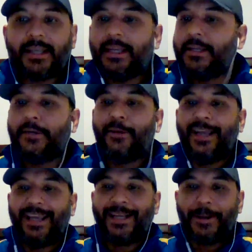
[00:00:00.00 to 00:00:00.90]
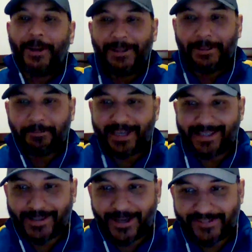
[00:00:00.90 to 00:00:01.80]
thing he did where he called the
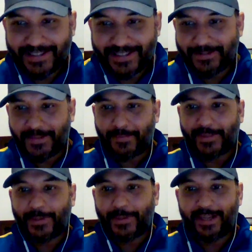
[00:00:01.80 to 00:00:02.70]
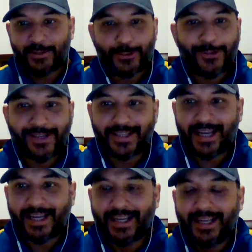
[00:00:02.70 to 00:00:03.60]
press conference and people thought he was going to
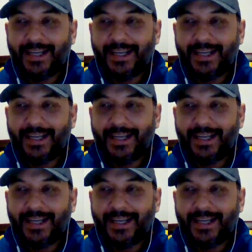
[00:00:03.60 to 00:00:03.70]
resign.